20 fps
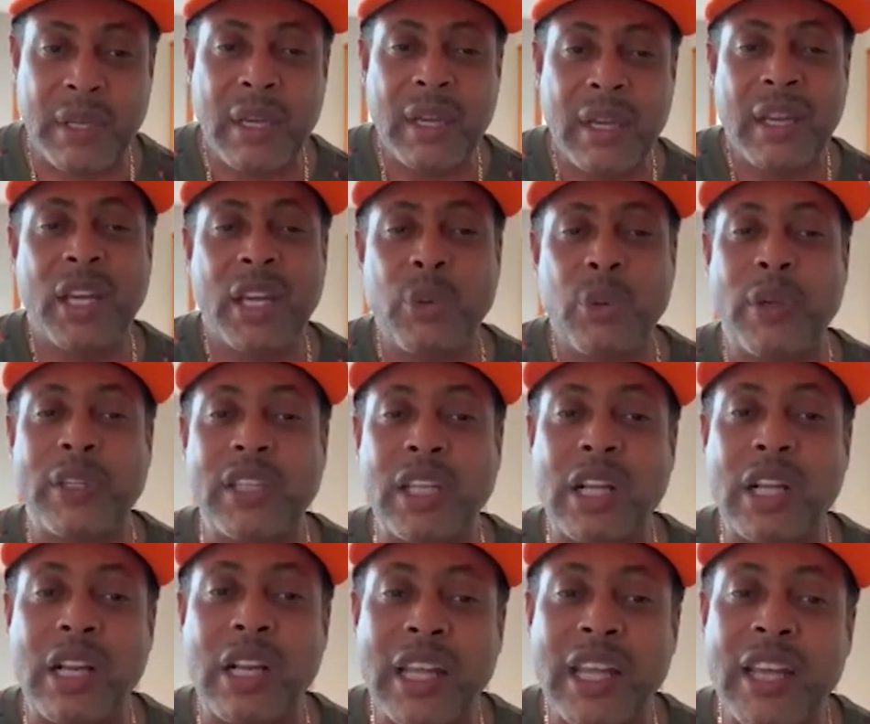Yes, he went to
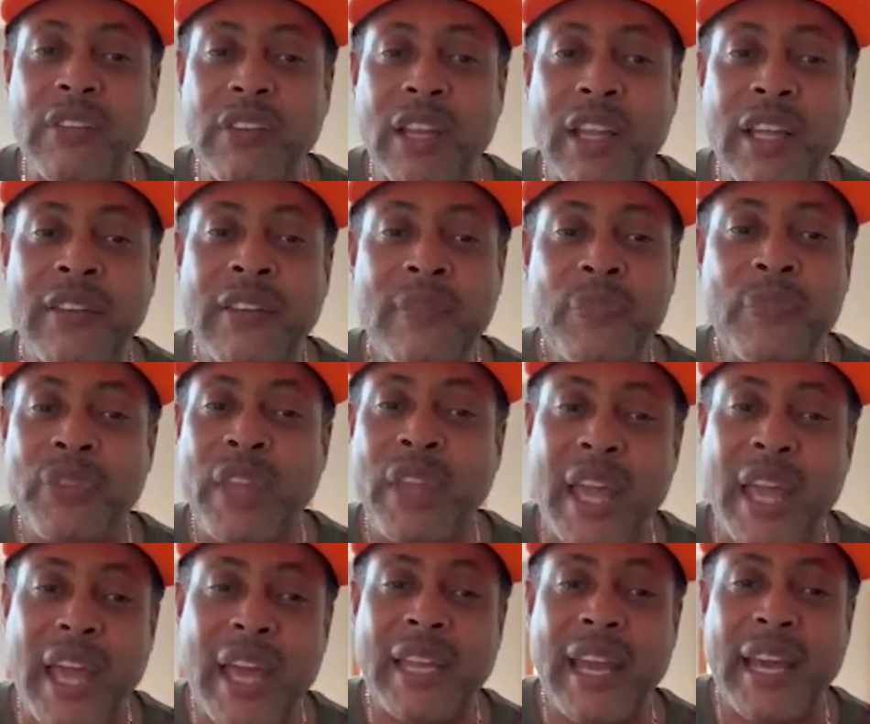Cleveland. They
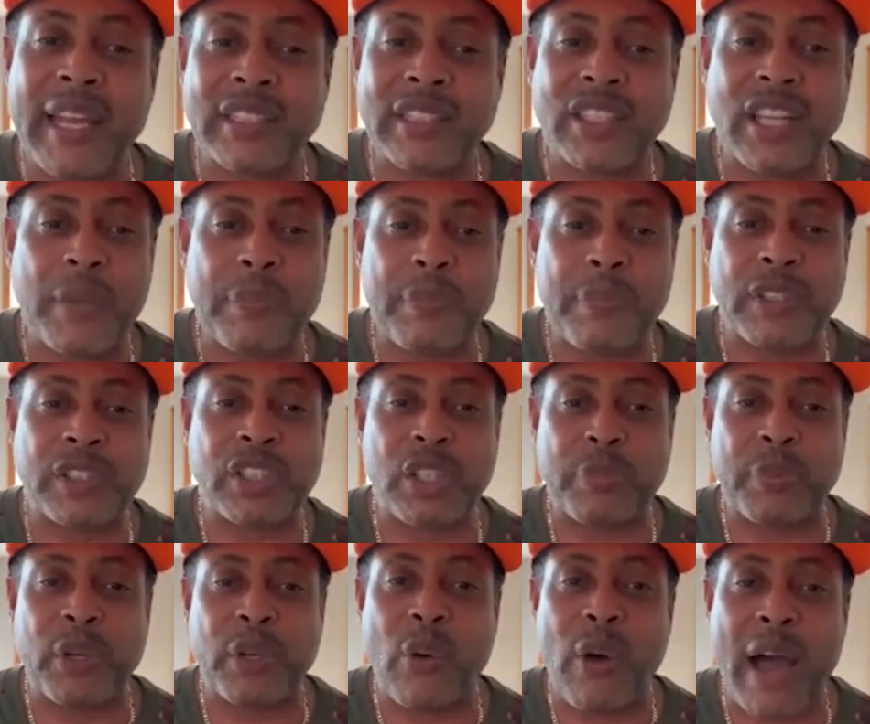hadn't had a
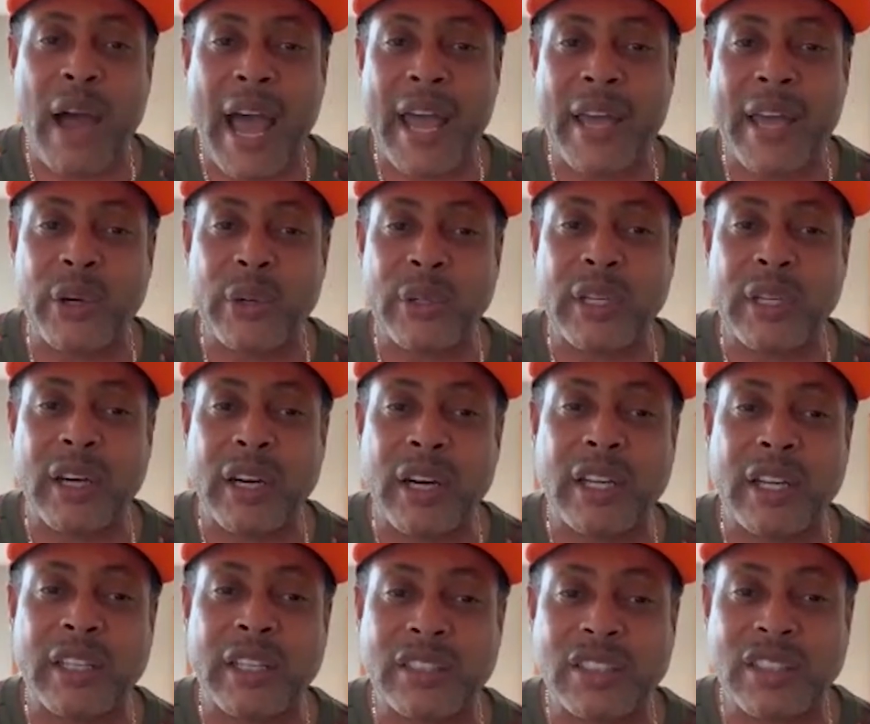championship in Ohio in
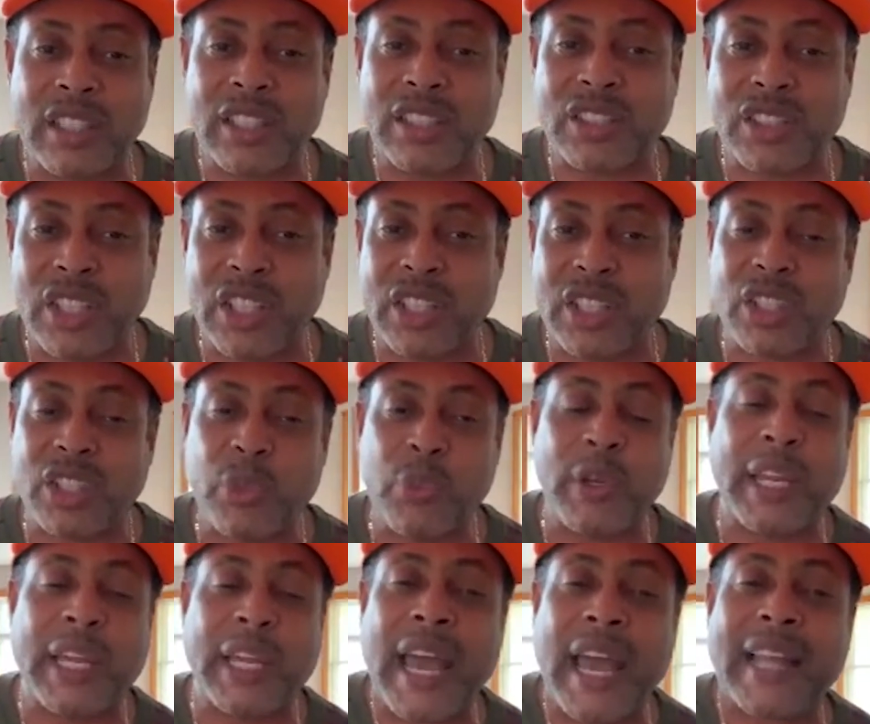106 years. He
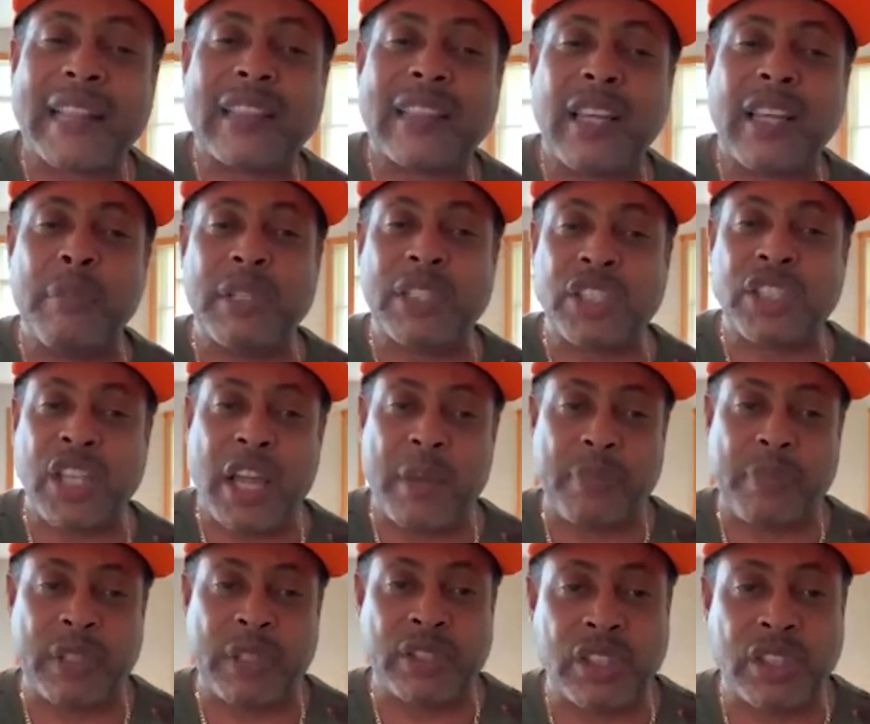went and got them a
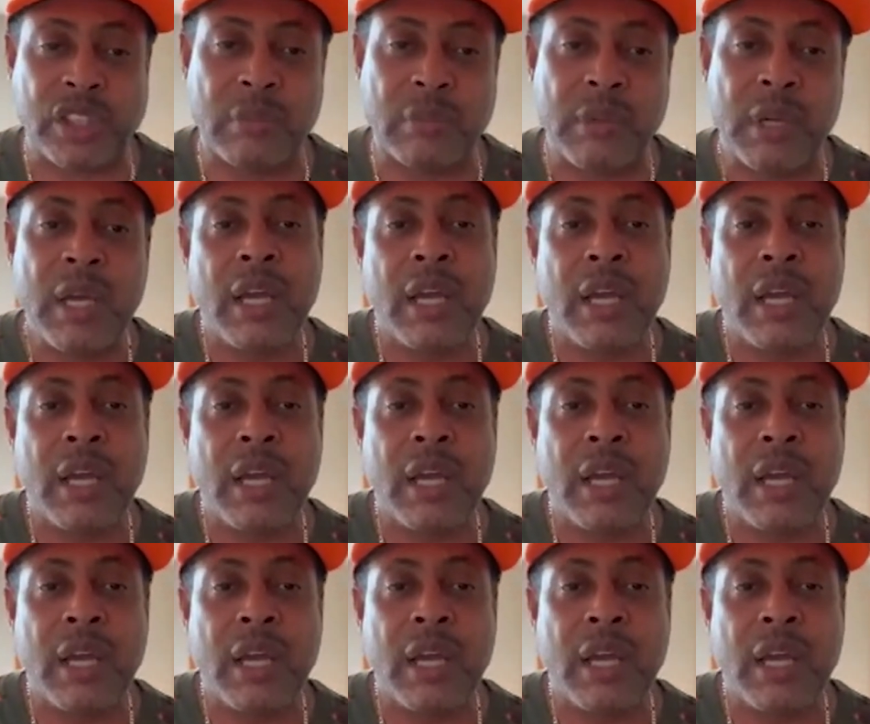championship.